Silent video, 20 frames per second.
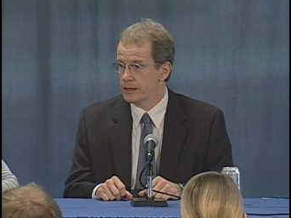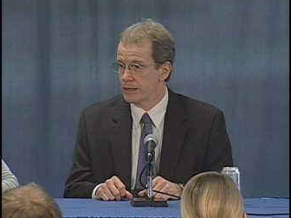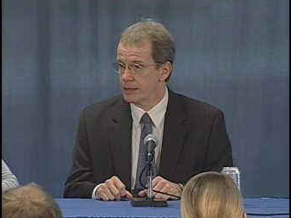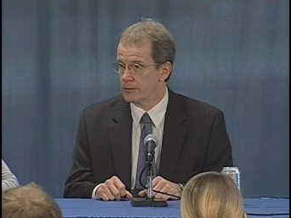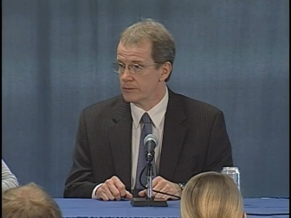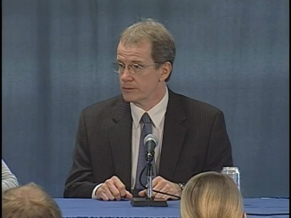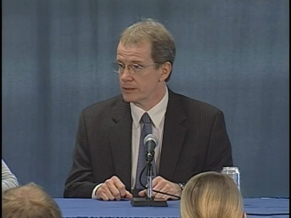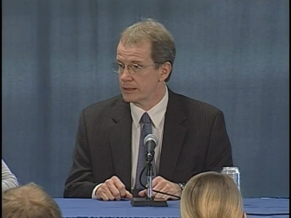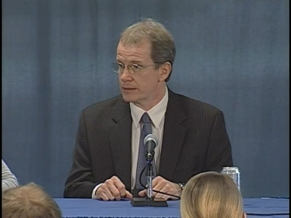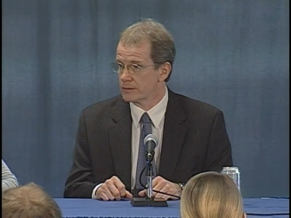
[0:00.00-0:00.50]

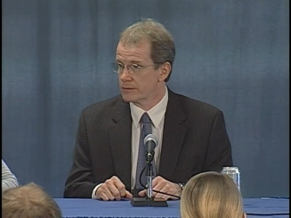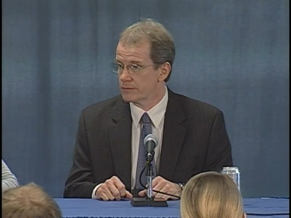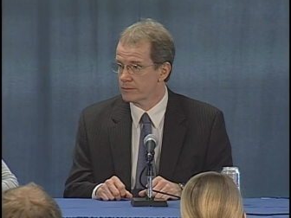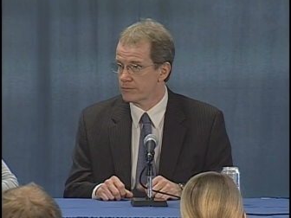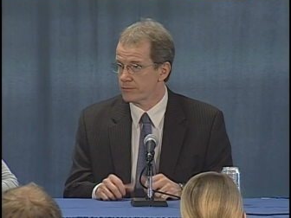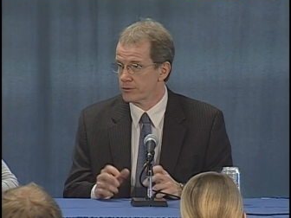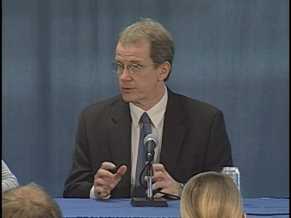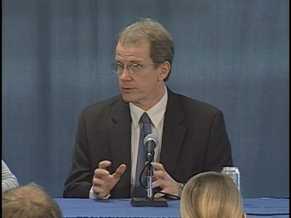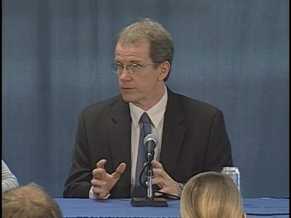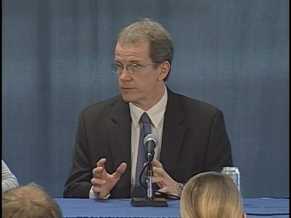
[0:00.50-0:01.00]
It, it
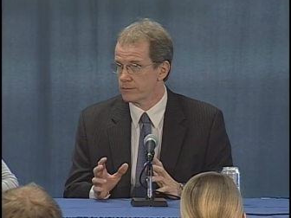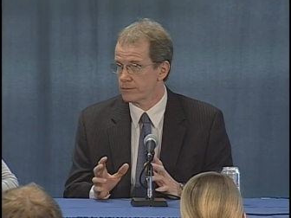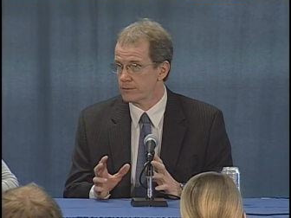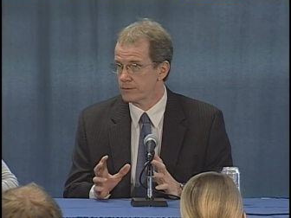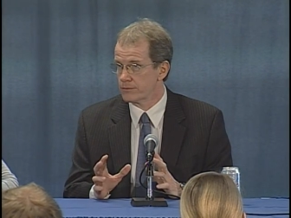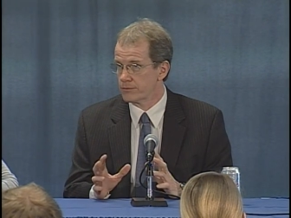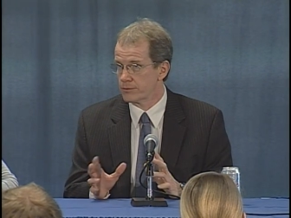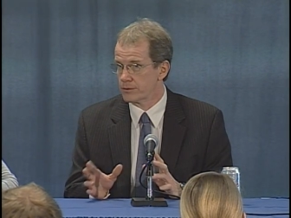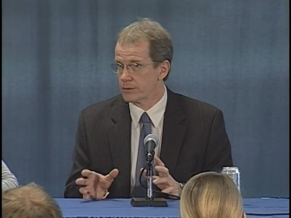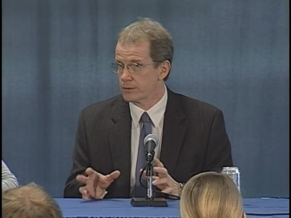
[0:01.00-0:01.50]
for the
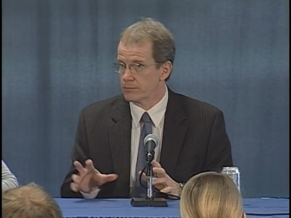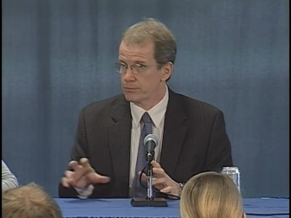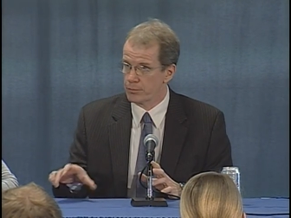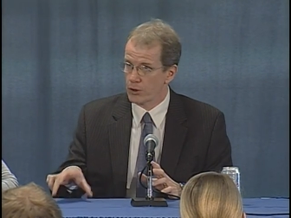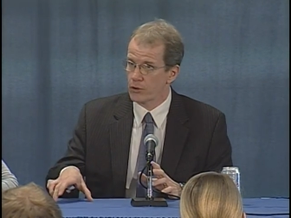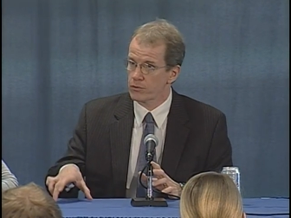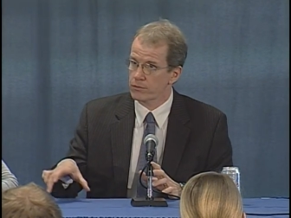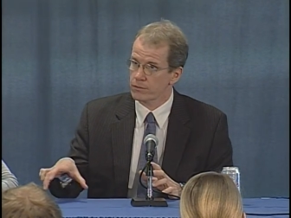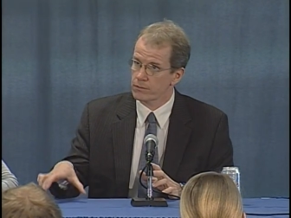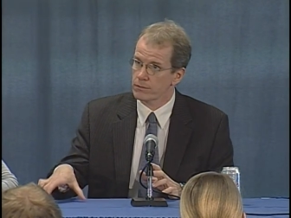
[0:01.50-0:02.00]
for the
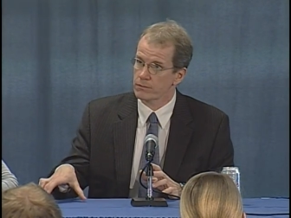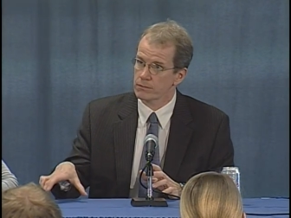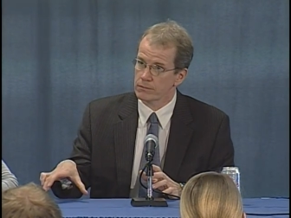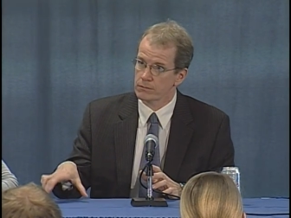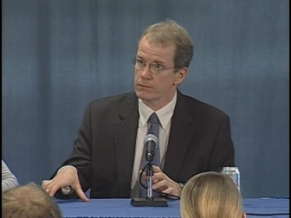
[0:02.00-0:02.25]
both